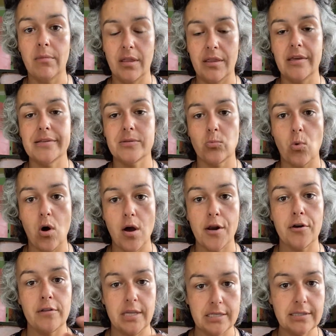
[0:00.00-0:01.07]
this
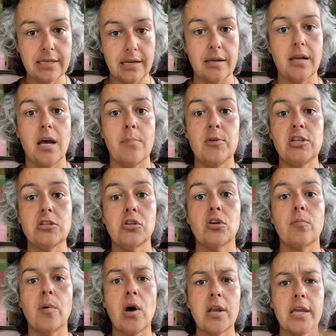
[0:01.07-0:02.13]
water that's going to come into your
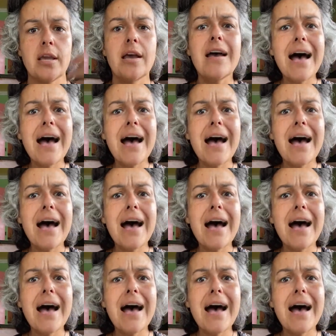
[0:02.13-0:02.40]
body